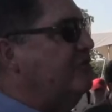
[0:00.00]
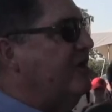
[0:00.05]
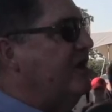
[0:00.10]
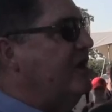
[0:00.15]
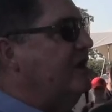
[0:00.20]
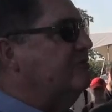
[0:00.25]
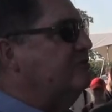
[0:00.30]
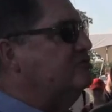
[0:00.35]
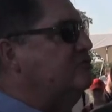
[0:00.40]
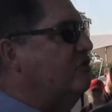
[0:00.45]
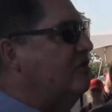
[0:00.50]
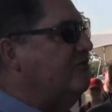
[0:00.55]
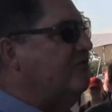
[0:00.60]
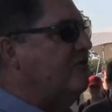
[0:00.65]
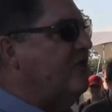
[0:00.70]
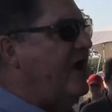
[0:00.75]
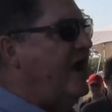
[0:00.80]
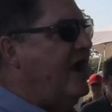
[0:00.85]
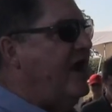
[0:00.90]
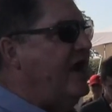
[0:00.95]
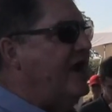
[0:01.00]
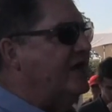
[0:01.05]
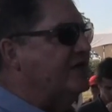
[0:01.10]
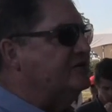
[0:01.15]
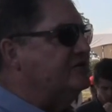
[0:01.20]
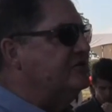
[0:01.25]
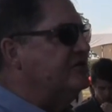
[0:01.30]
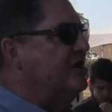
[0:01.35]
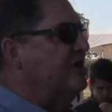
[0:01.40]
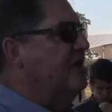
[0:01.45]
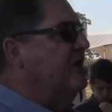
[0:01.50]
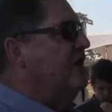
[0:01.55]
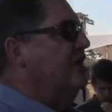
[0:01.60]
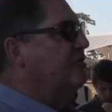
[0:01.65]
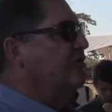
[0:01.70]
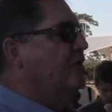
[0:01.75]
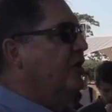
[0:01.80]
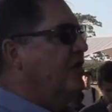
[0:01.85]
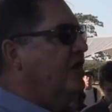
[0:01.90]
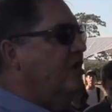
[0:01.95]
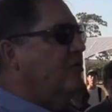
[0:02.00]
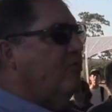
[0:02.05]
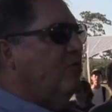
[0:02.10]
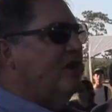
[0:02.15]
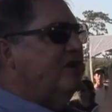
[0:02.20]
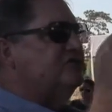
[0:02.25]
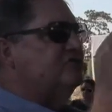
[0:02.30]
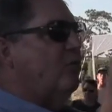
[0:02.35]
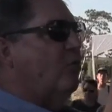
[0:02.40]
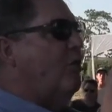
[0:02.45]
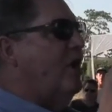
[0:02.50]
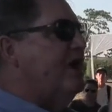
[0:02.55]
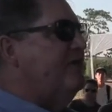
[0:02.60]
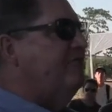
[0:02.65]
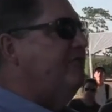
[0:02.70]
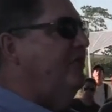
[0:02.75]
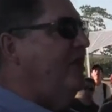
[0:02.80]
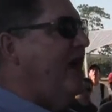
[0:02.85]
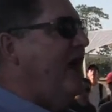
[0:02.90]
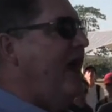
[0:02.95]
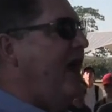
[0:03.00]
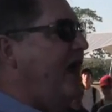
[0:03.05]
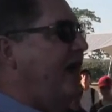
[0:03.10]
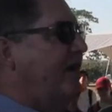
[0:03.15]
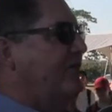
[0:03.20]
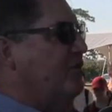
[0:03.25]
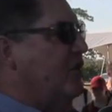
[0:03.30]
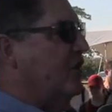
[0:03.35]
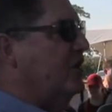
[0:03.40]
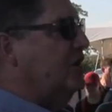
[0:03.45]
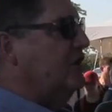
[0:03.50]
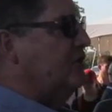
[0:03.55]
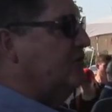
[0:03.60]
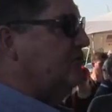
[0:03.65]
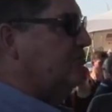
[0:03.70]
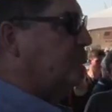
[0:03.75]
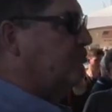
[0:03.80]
they look for hands, they're going to raise a white flag and they're going to